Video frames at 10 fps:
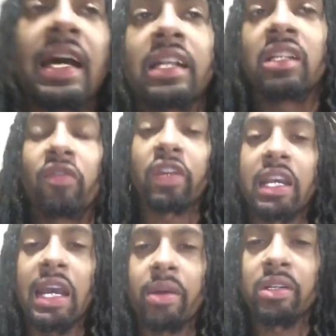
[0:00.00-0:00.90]
of different
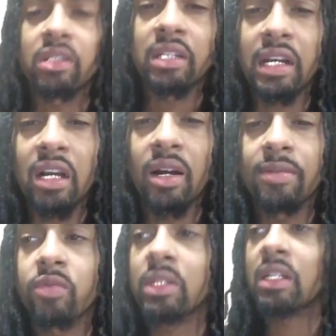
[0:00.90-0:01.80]
characters that
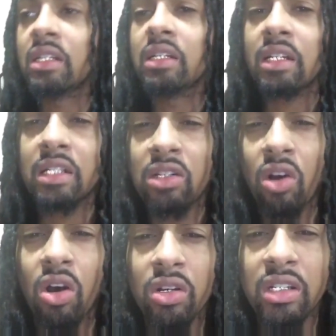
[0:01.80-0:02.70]
comes with these
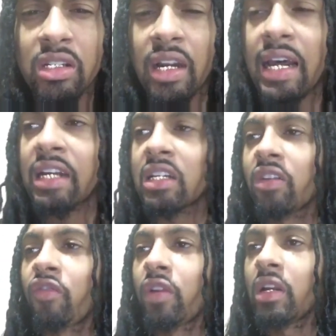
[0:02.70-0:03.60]
dogs. There's a lot of
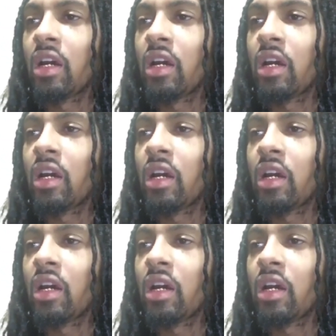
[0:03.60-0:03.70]
different